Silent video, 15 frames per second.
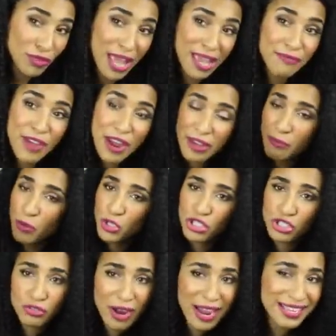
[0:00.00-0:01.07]
very
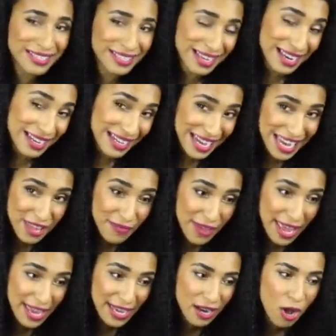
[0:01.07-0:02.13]
moisturizing
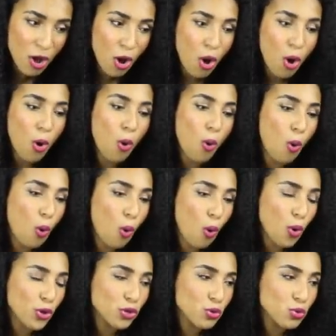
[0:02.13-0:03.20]
leave-in,
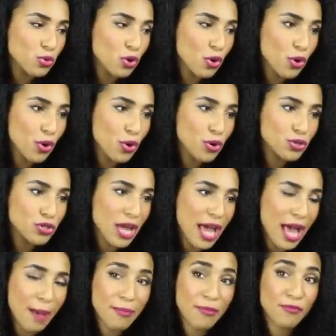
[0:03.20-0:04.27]
or you could
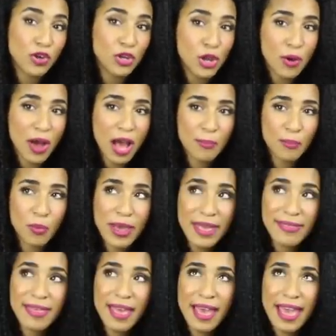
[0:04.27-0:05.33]
follow up
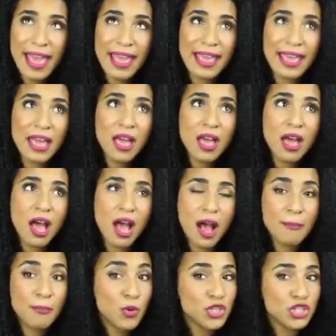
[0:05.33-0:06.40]
with a
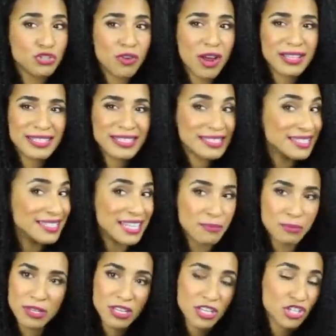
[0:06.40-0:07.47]
moisturizing
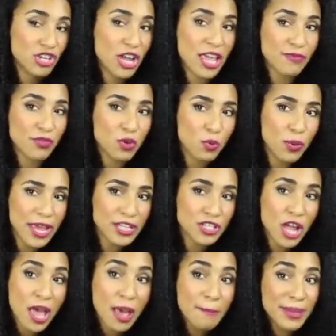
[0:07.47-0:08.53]
deep conditioner if you
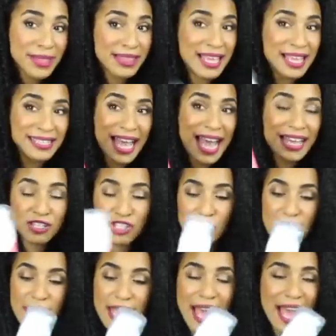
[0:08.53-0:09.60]
wish. But this
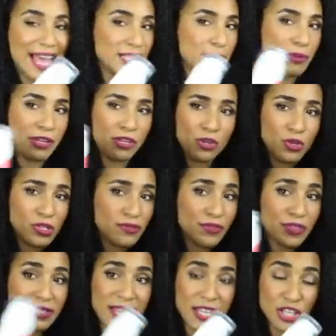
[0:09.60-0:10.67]
actually has been used
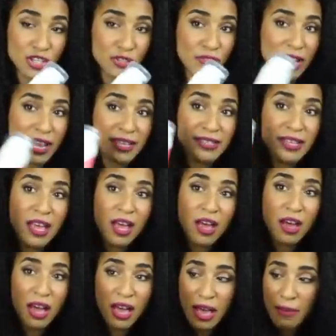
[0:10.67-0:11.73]
for centuries,
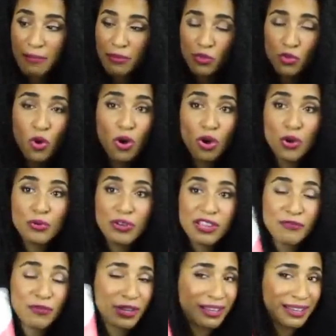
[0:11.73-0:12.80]
not
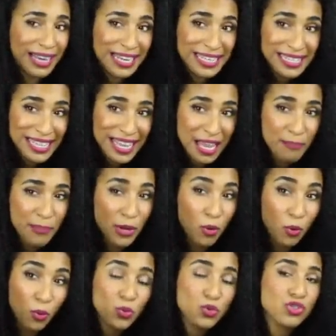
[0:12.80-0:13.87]
only for cleansing
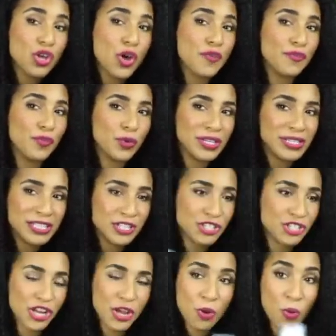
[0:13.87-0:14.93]
but also for
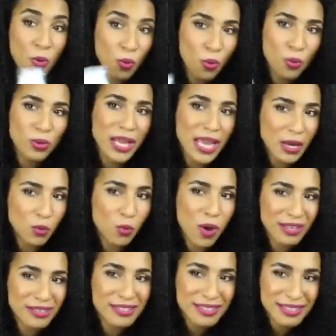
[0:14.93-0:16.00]
conditioning, all in
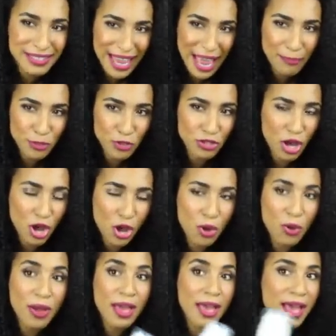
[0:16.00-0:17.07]
one step.
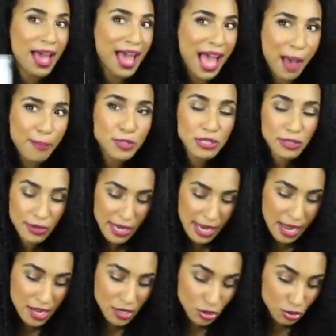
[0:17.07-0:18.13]
So
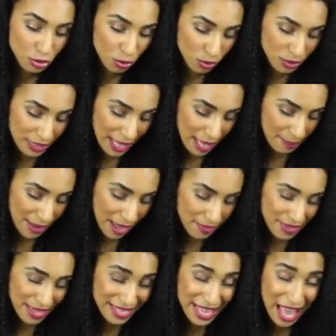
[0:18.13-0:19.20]
absolutely adored that
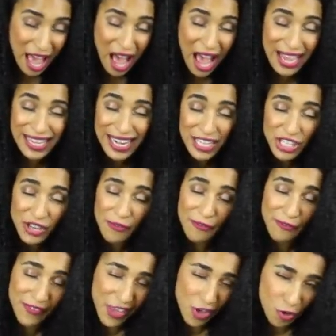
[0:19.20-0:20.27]
about this. I could actually
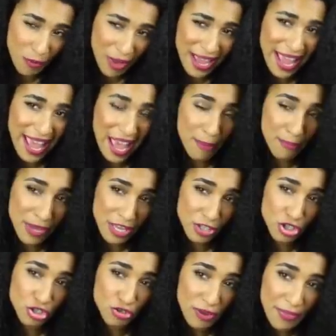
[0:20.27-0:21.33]
feel my hair
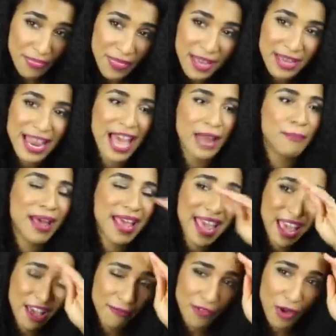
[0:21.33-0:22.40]
being strengthened, and my
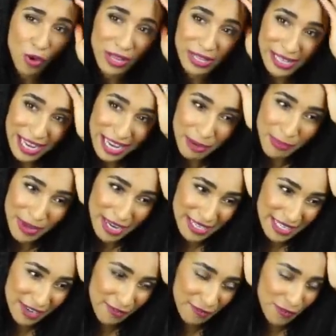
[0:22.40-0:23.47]
hair felt clean, but it
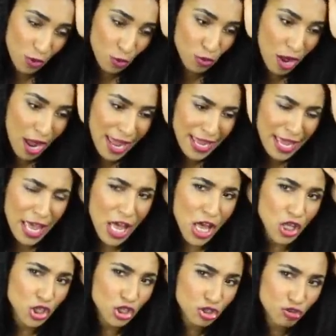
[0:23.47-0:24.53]
didn't feel like
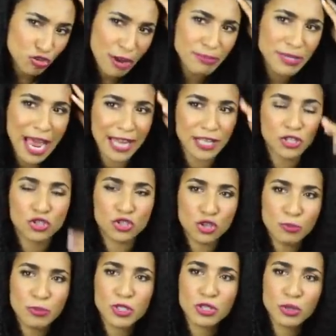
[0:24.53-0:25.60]
stripped and
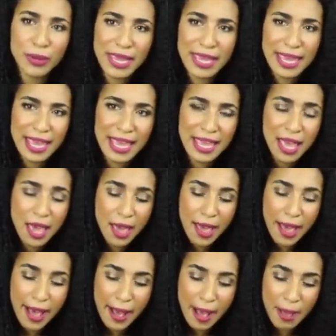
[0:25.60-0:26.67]
super squeaky.
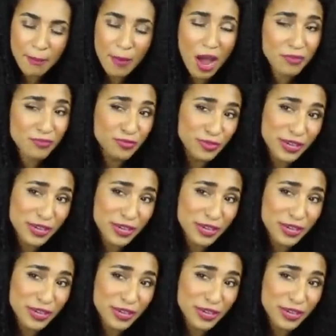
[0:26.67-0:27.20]
I